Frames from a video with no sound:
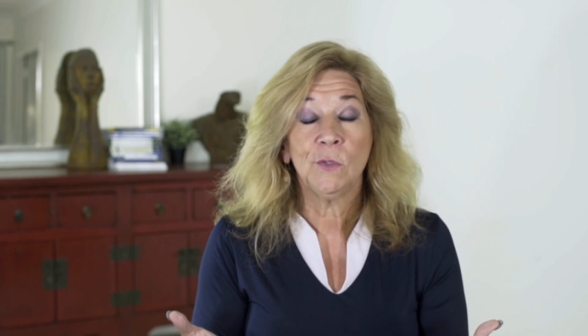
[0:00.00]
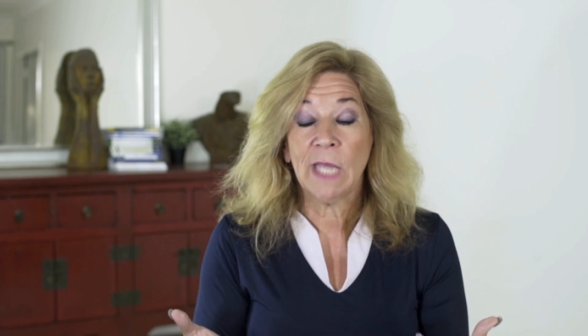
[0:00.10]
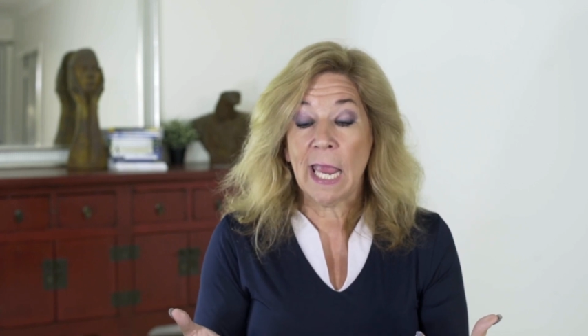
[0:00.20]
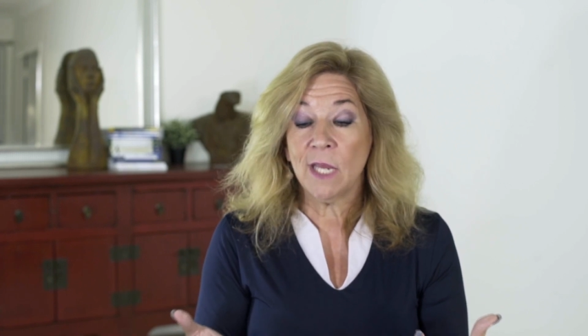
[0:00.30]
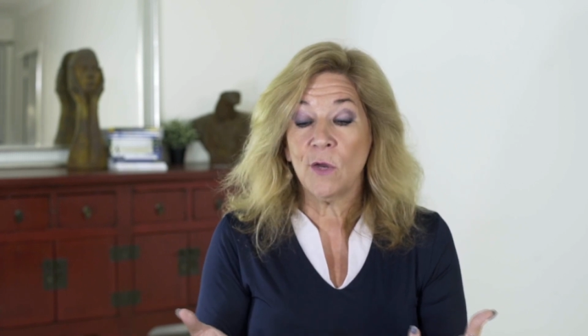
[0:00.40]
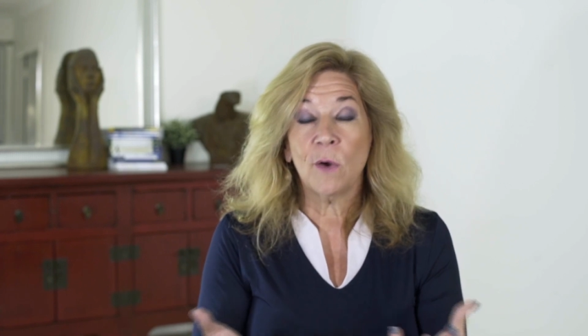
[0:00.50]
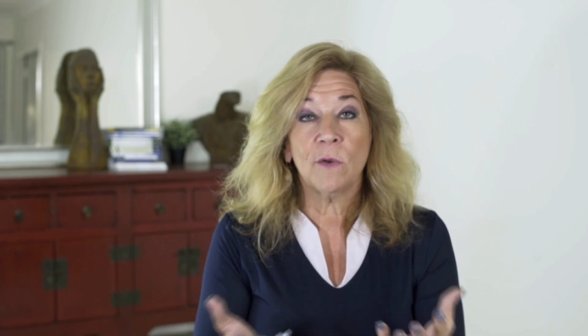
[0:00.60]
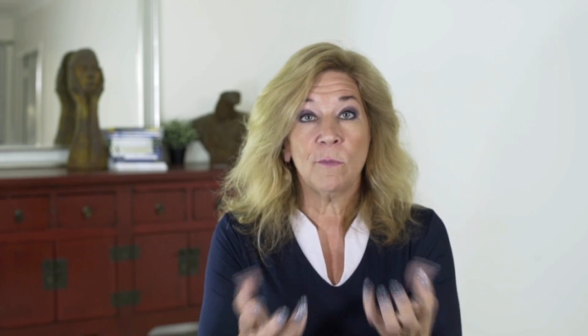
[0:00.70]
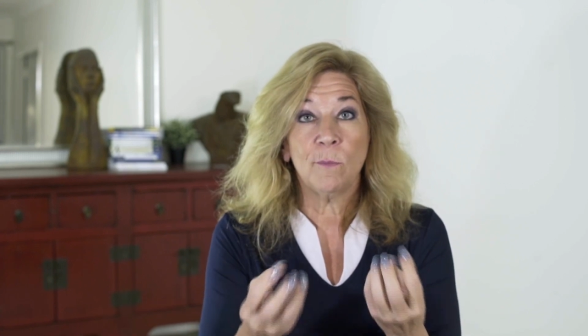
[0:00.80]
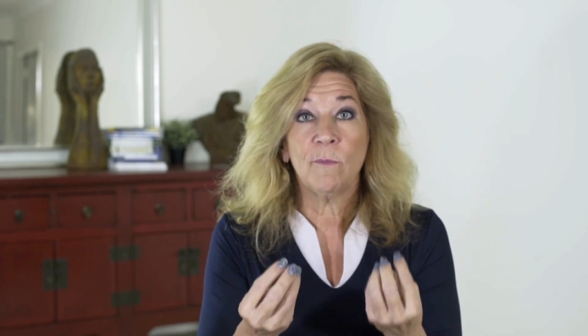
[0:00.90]
You take
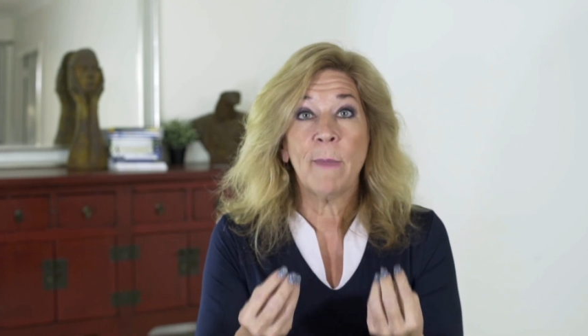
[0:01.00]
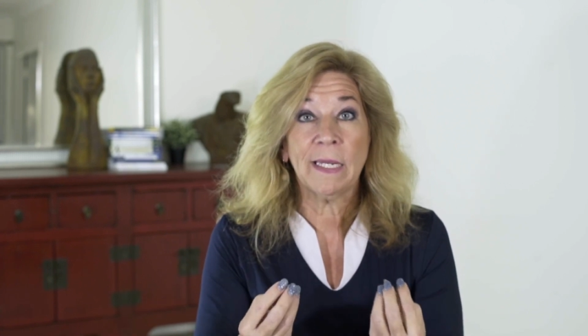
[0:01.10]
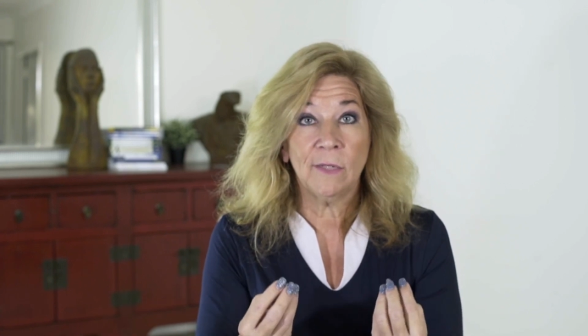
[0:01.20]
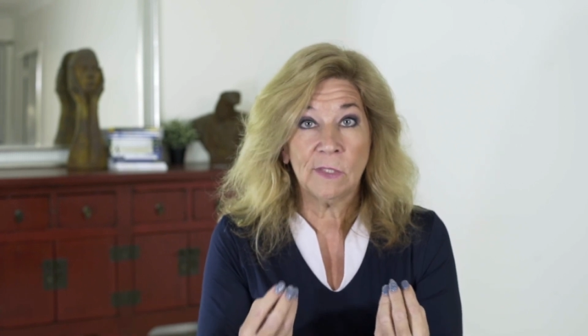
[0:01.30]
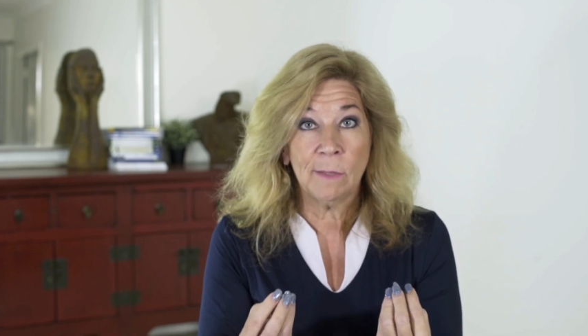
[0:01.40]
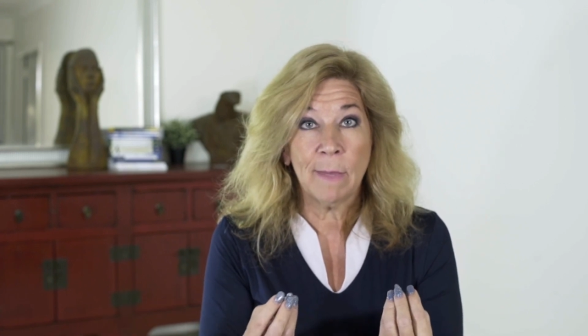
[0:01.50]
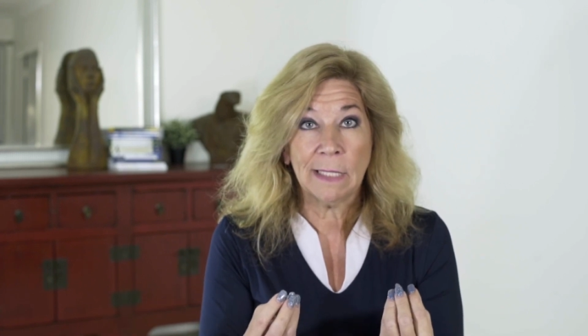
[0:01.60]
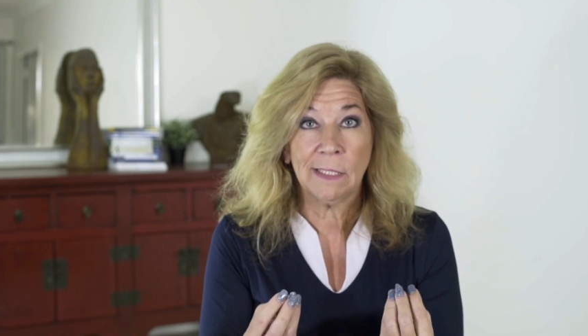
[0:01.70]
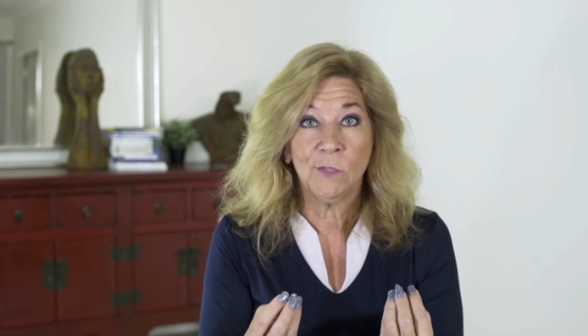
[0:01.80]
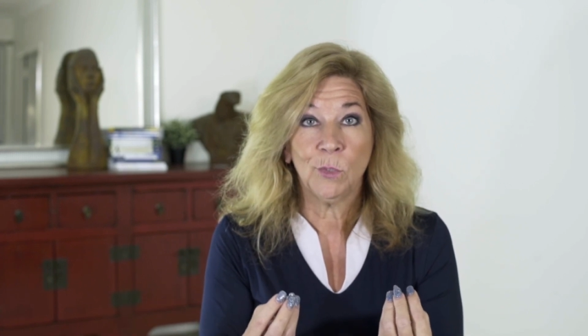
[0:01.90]
your magnificent
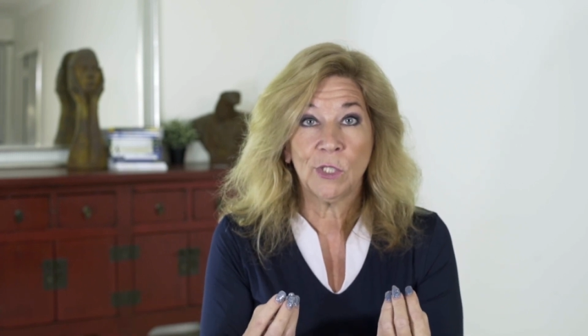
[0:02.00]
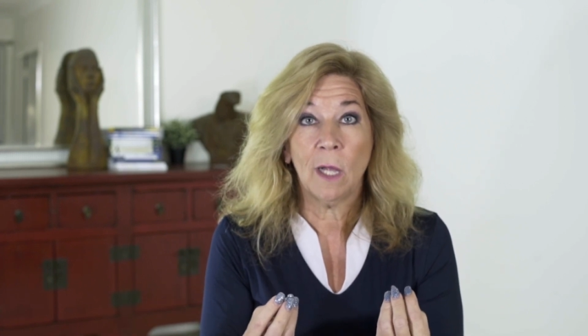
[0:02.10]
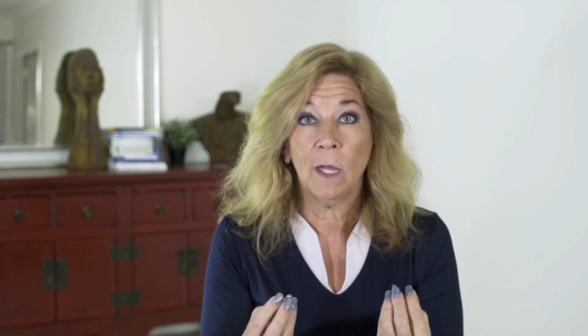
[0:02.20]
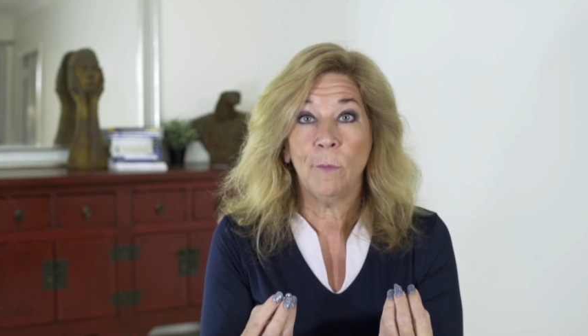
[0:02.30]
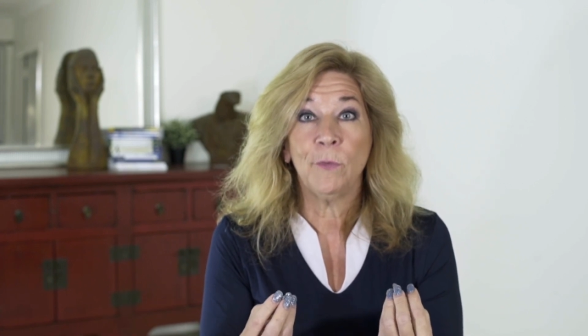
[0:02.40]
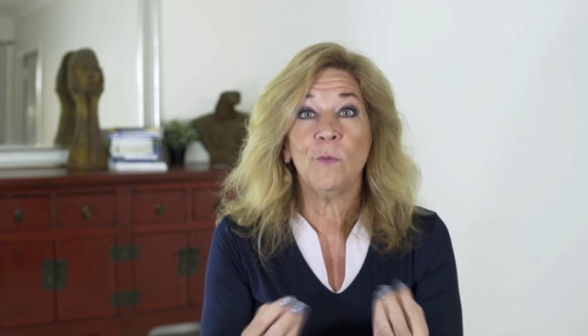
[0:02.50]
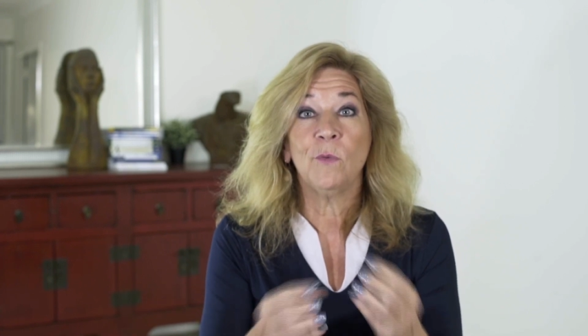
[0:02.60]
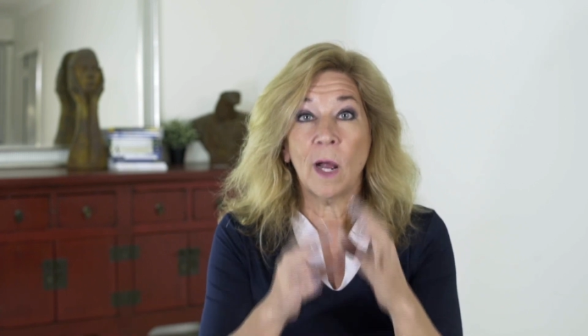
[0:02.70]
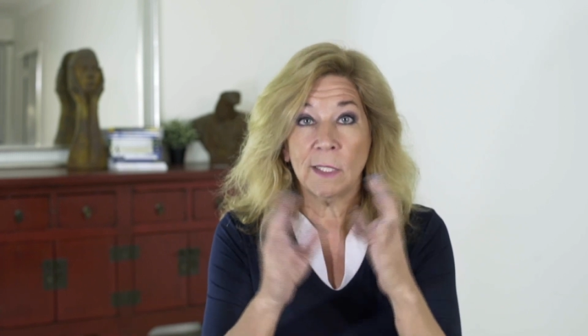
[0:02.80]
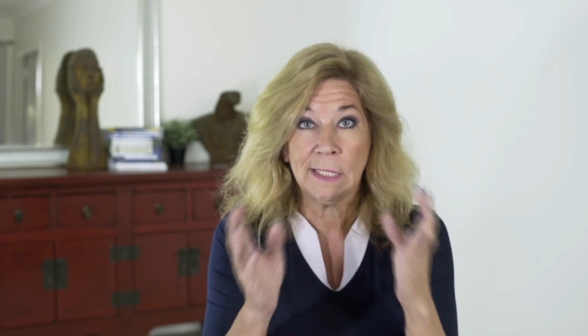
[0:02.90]
message, which I'll help
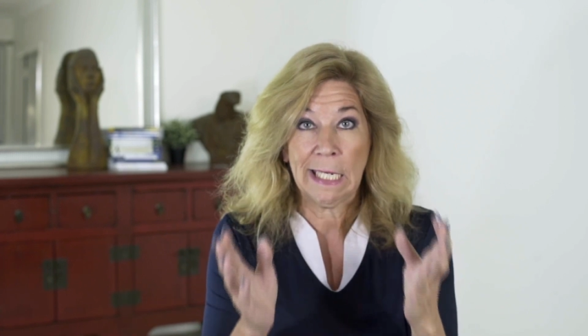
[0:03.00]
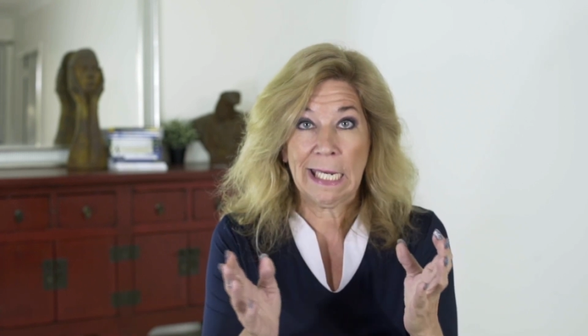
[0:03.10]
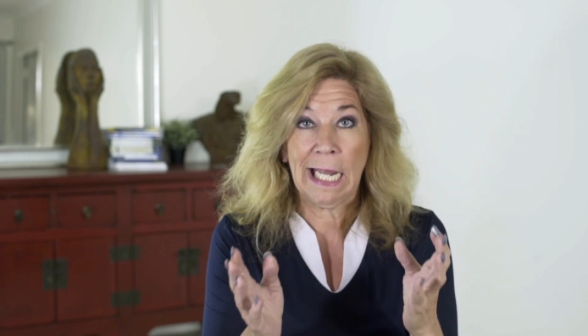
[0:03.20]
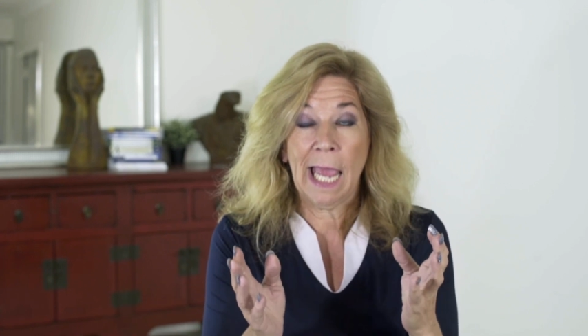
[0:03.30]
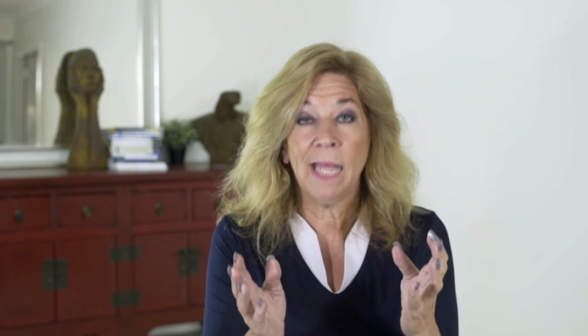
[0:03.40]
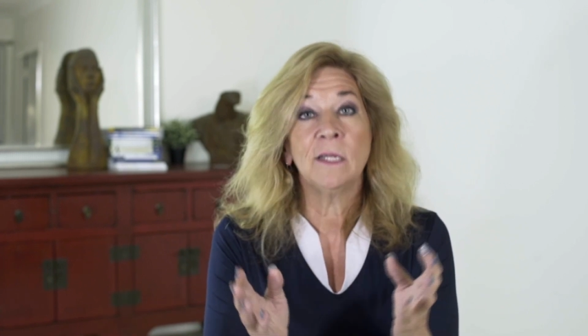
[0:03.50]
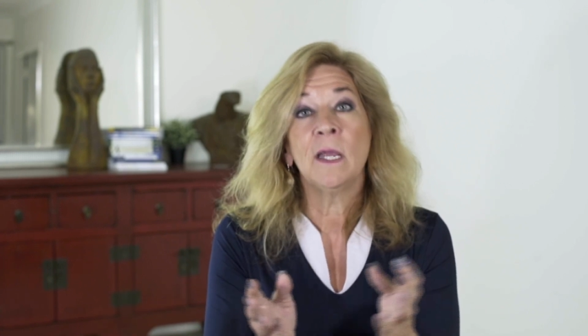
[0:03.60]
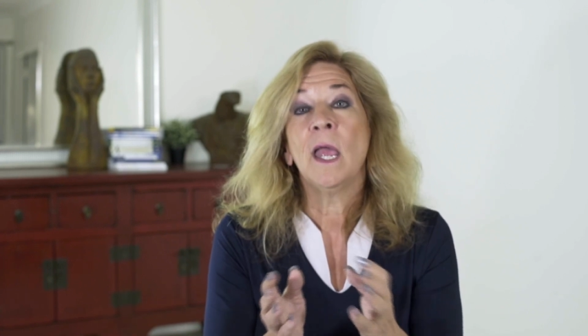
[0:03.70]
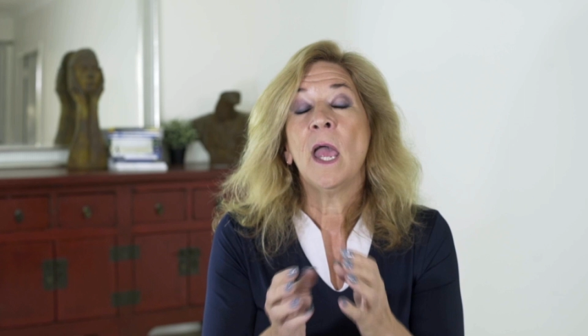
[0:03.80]
you articulate,